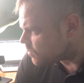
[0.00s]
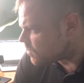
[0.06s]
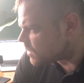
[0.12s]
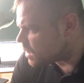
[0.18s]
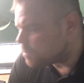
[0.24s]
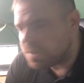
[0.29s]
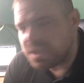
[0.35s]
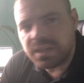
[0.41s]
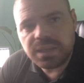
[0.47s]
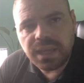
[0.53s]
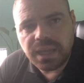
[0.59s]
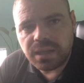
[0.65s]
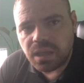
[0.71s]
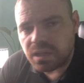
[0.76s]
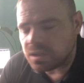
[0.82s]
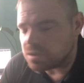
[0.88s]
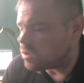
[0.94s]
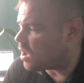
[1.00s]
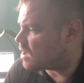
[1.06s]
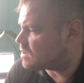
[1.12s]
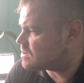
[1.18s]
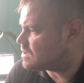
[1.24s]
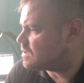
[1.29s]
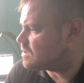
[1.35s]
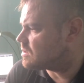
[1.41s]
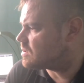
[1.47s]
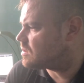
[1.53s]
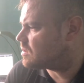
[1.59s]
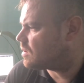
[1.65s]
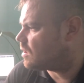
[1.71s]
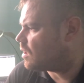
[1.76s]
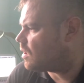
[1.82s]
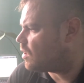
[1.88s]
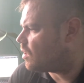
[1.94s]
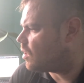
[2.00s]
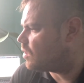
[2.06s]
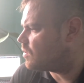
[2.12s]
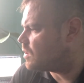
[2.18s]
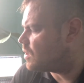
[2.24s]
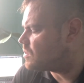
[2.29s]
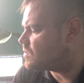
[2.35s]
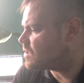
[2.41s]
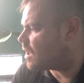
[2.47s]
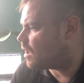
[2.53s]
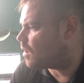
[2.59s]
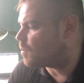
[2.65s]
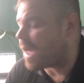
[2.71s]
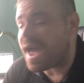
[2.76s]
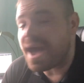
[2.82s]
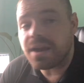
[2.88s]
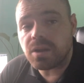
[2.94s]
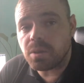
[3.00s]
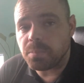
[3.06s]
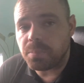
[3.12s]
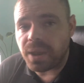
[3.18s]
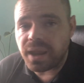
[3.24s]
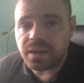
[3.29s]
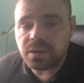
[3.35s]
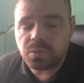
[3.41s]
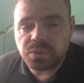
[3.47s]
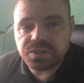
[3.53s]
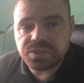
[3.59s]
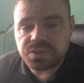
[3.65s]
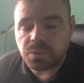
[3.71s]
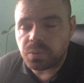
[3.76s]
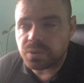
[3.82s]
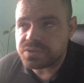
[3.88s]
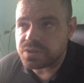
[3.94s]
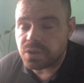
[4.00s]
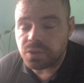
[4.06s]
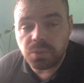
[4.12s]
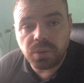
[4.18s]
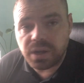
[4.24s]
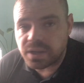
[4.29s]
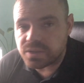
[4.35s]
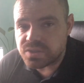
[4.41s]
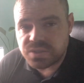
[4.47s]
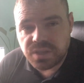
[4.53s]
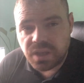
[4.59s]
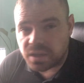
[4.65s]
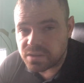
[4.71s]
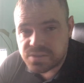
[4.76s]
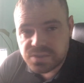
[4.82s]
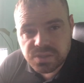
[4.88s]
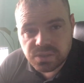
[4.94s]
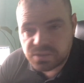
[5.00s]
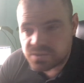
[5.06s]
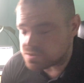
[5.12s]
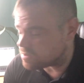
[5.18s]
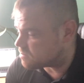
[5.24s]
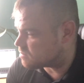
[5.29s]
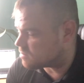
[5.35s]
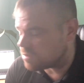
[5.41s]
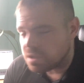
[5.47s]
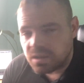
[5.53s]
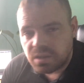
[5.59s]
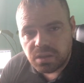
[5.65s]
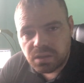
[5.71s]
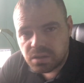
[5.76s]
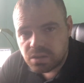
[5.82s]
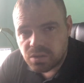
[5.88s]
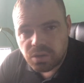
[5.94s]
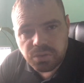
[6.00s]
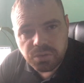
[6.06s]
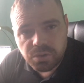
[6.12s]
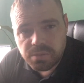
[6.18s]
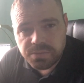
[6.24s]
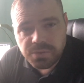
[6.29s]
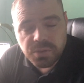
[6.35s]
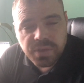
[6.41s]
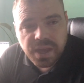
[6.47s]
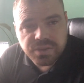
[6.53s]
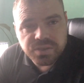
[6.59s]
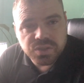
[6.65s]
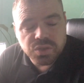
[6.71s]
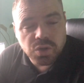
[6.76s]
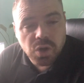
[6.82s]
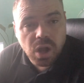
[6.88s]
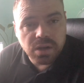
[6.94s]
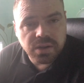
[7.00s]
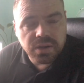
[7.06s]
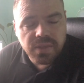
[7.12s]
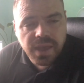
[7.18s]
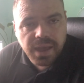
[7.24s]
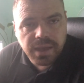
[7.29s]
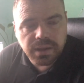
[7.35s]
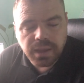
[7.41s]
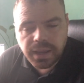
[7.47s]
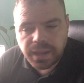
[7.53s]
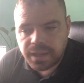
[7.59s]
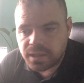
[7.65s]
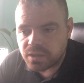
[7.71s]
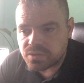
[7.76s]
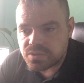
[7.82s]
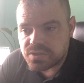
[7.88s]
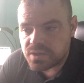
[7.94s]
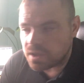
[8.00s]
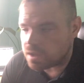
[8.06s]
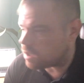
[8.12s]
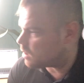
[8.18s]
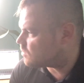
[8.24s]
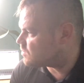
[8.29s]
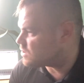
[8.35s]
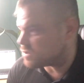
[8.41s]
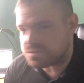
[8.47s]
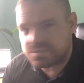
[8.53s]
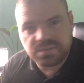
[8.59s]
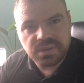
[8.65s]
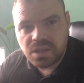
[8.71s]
mitigate any losses on those. Add-on Bank was another one I just got into. Just threw a few thousand Tron into that, and just